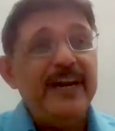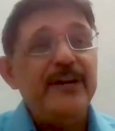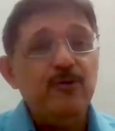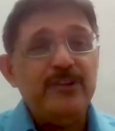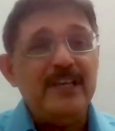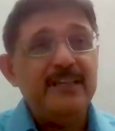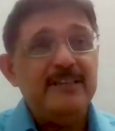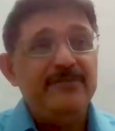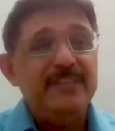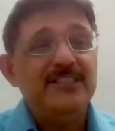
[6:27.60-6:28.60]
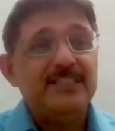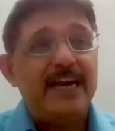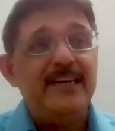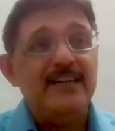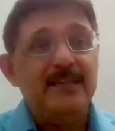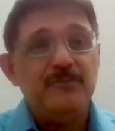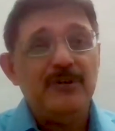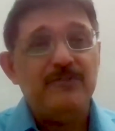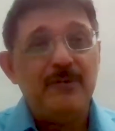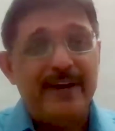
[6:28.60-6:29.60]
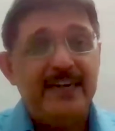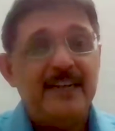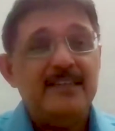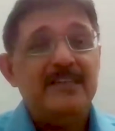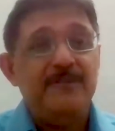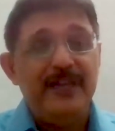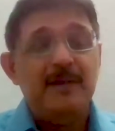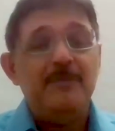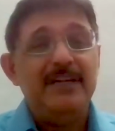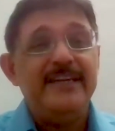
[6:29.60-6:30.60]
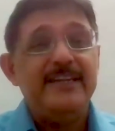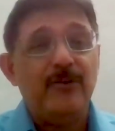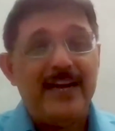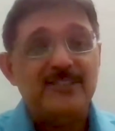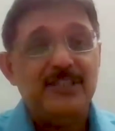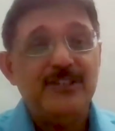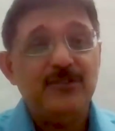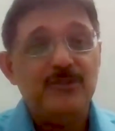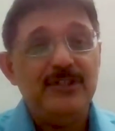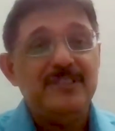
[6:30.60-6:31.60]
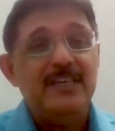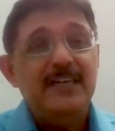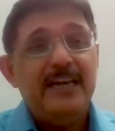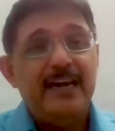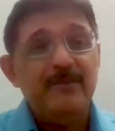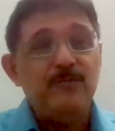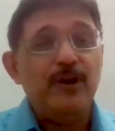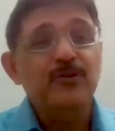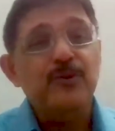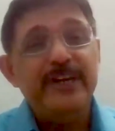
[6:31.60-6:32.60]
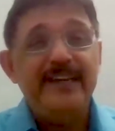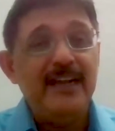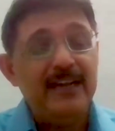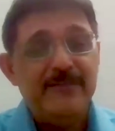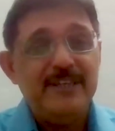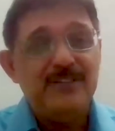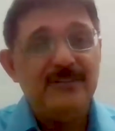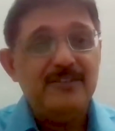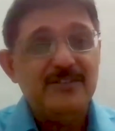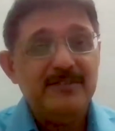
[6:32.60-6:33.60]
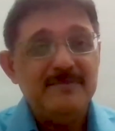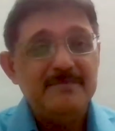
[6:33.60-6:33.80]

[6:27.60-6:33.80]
Where do you think we stand in terms of the wider availability or access to this, and what could India leverage in this?